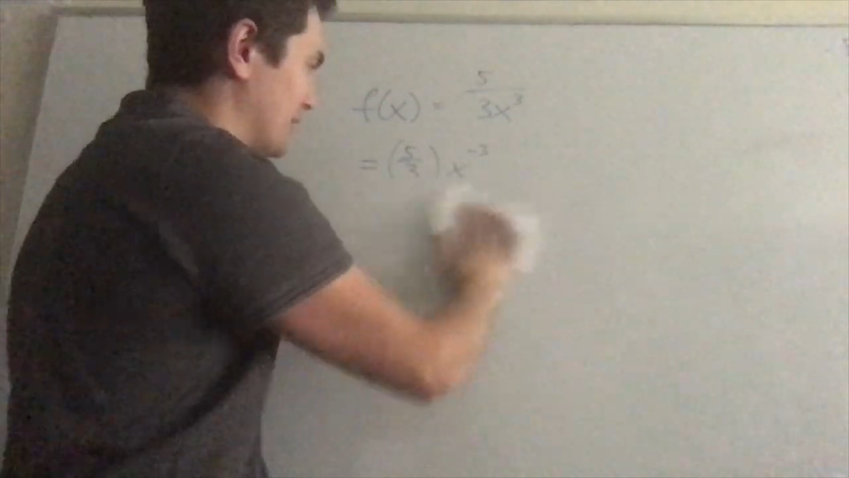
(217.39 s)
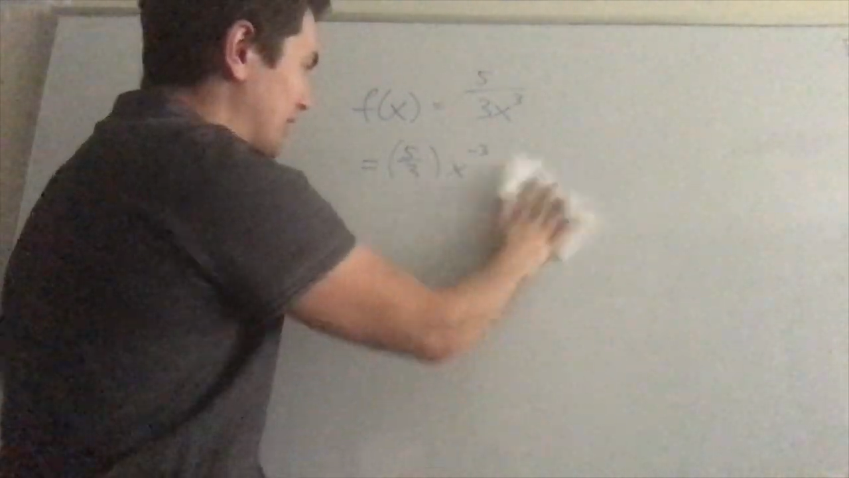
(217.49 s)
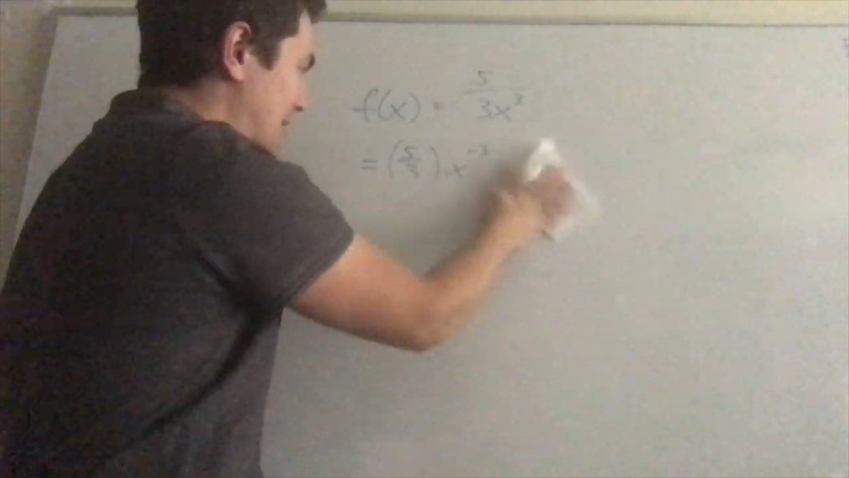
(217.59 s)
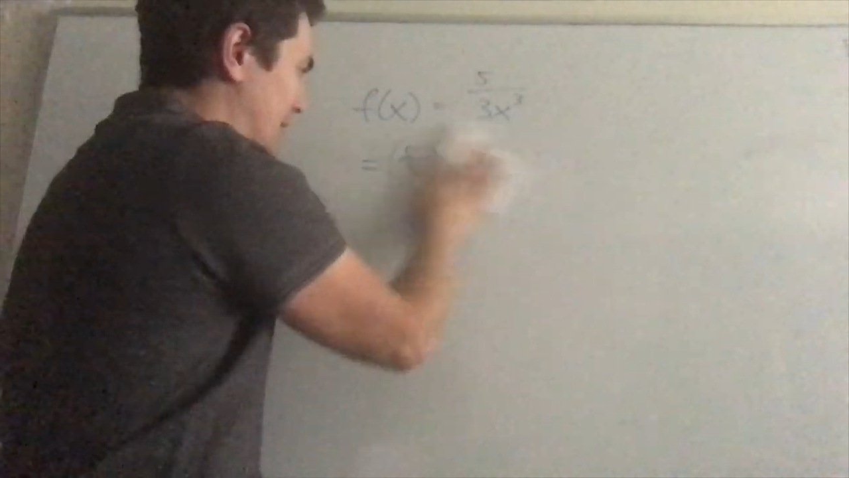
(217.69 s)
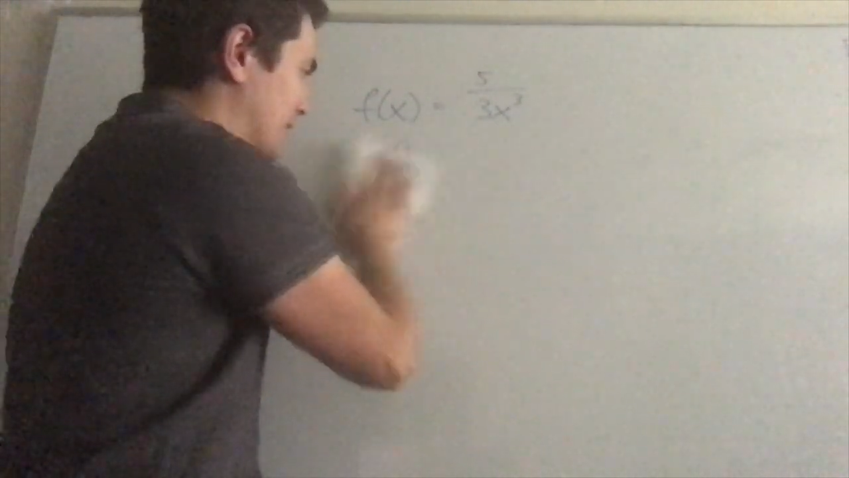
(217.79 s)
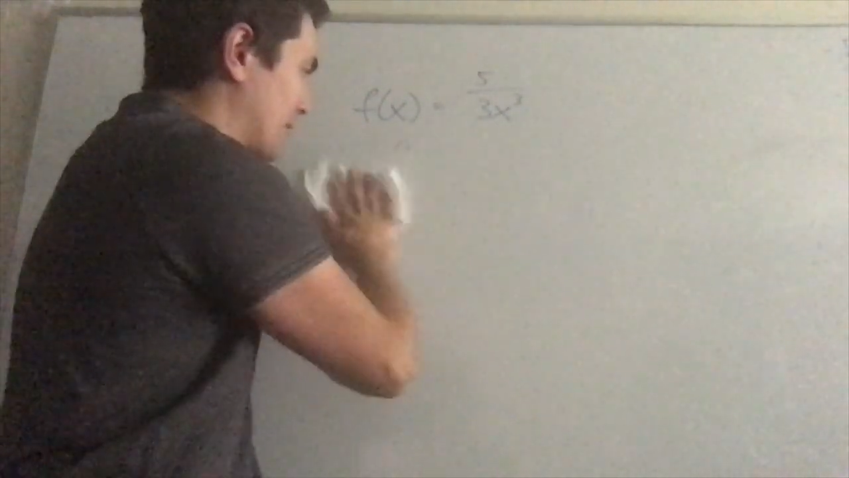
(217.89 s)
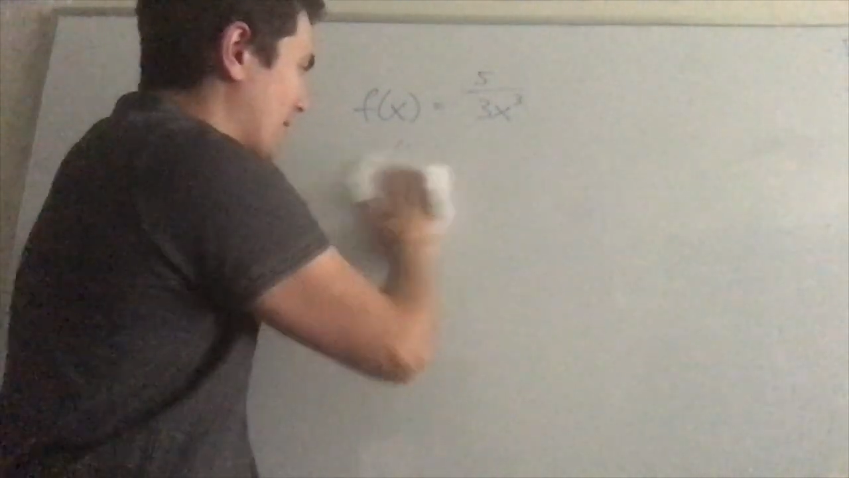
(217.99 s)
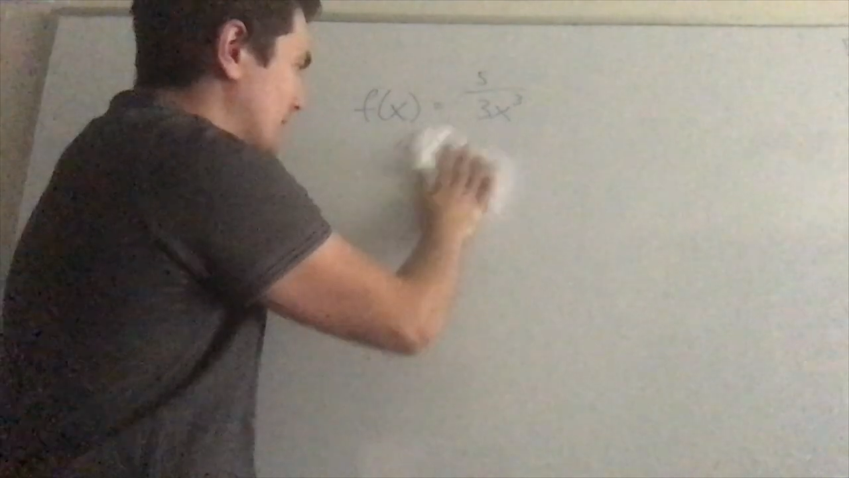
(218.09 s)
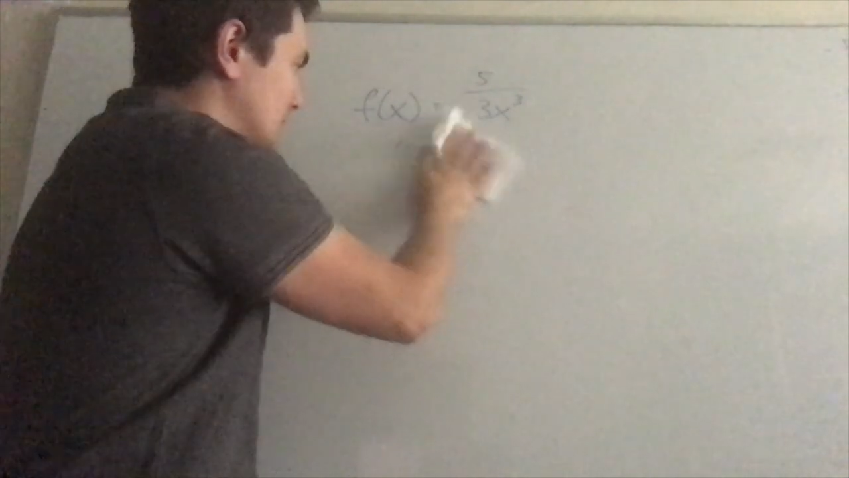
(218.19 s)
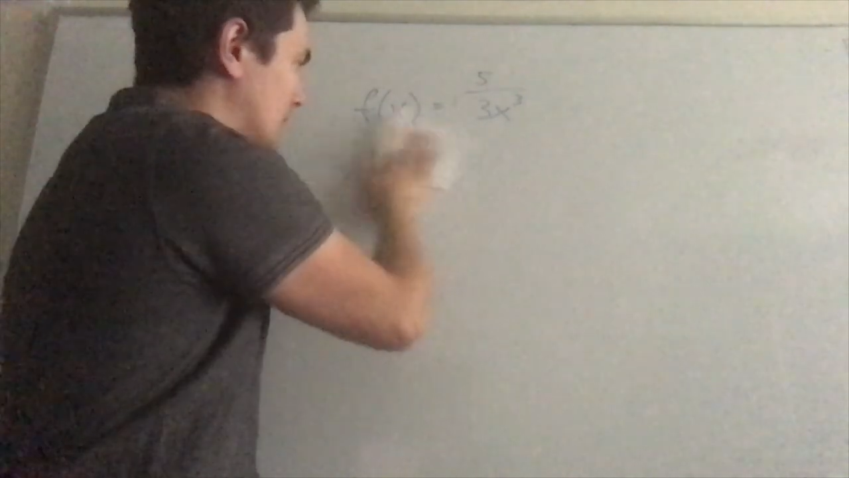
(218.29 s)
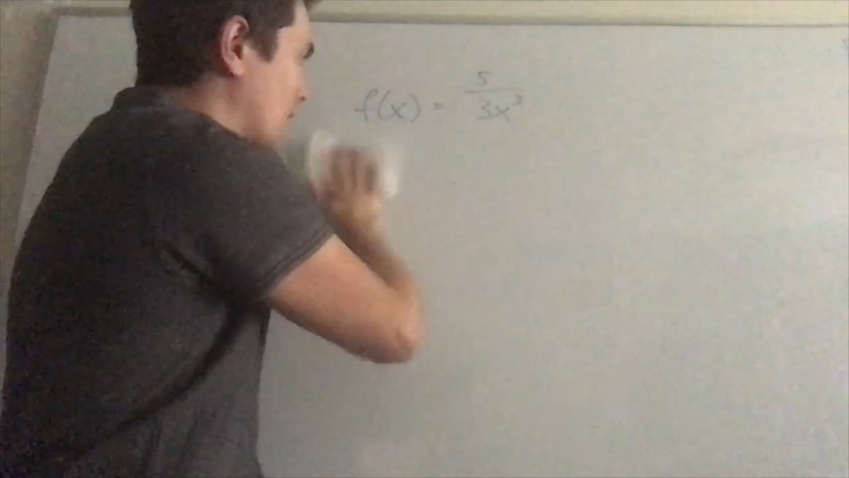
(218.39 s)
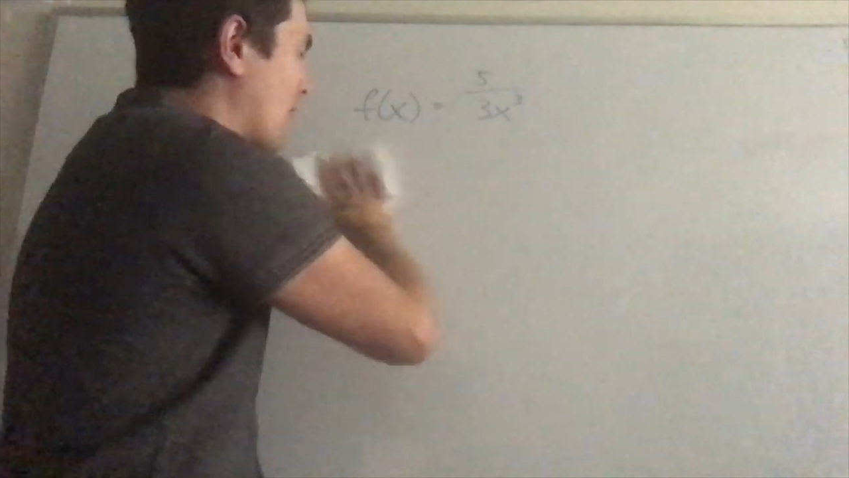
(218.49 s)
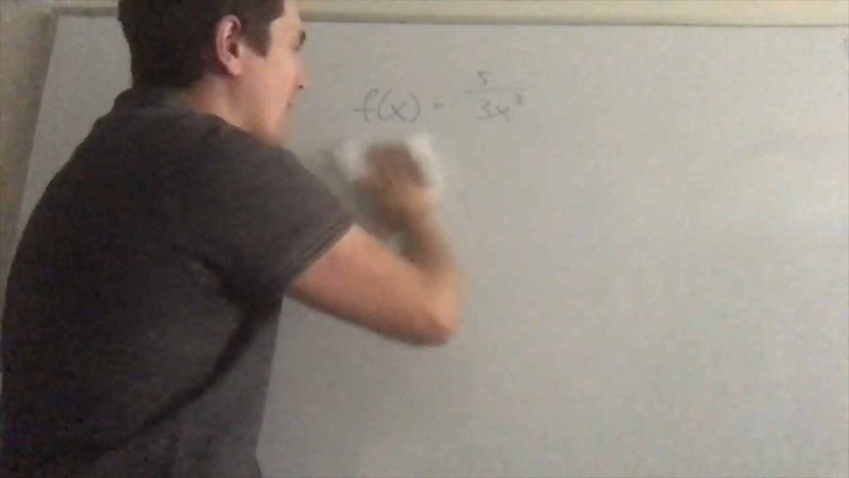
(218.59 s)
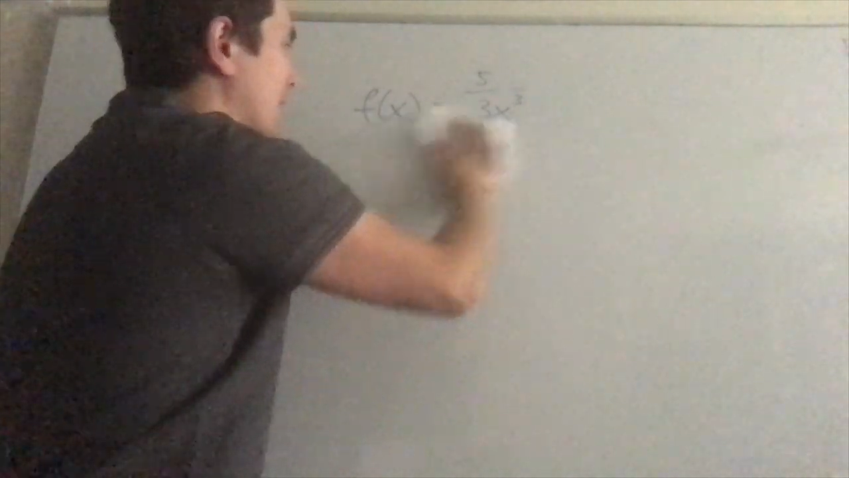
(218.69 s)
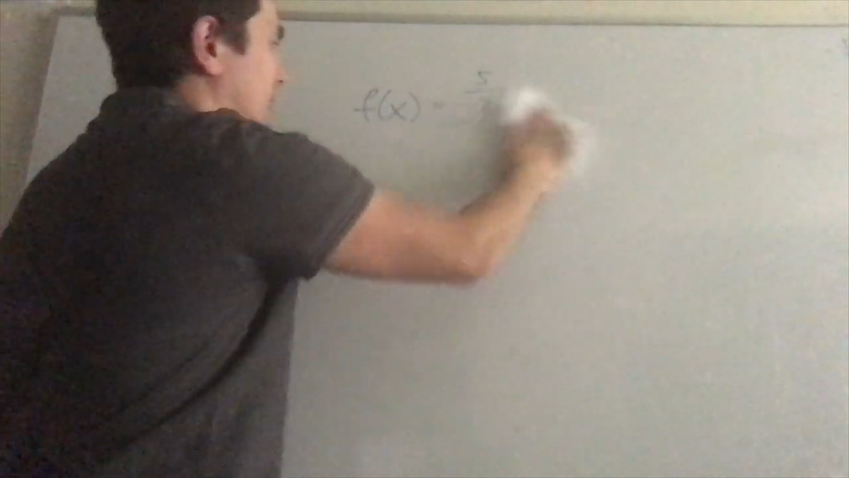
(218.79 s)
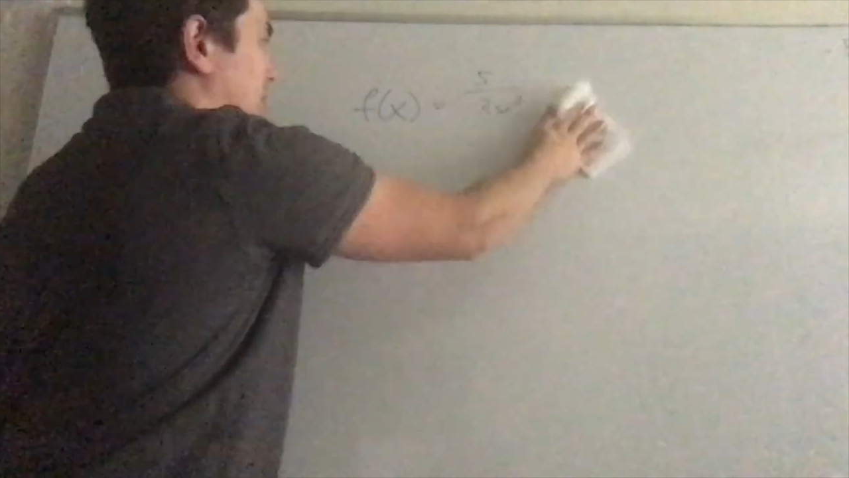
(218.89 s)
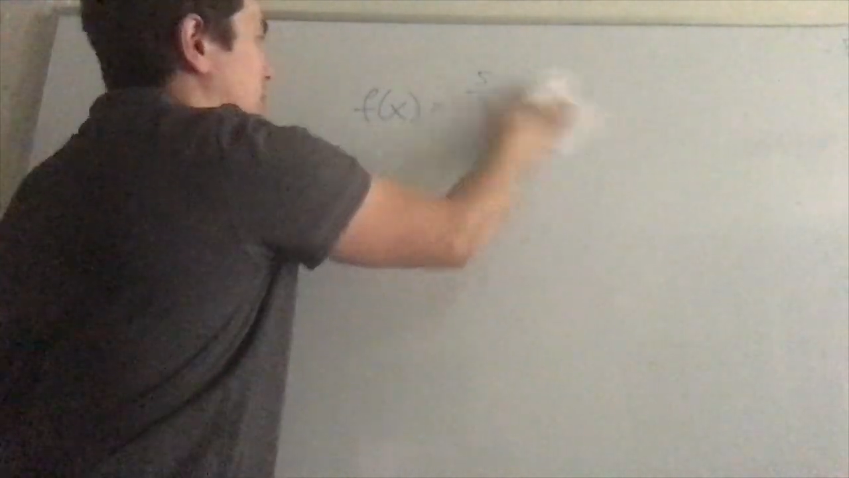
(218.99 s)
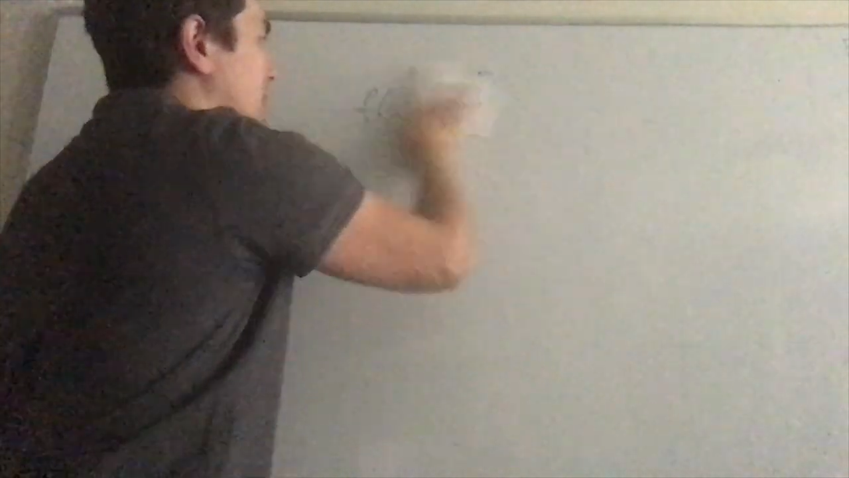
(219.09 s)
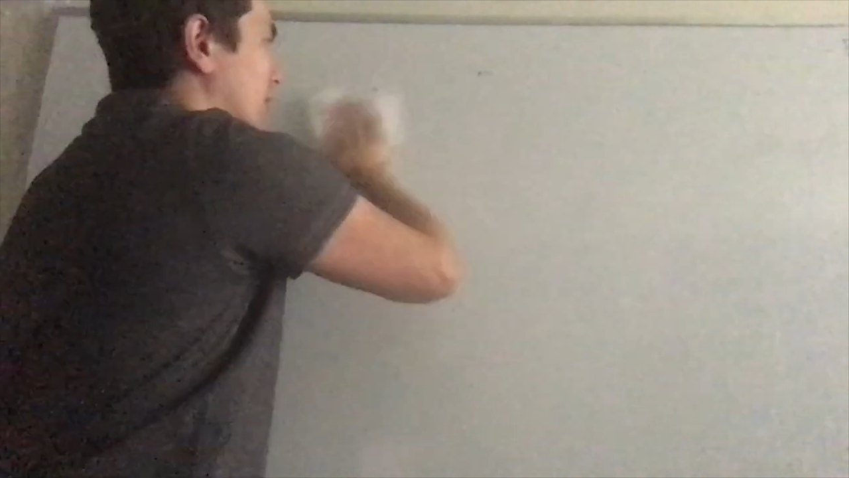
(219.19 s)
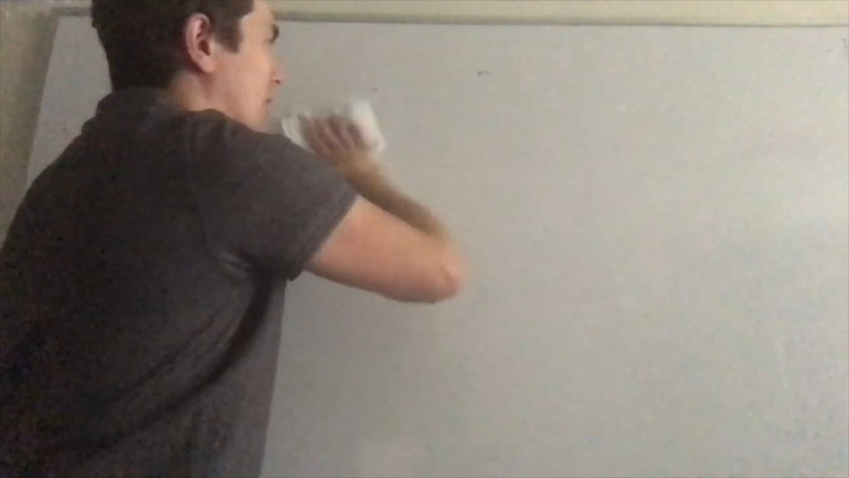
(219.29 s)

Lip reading: limit and moving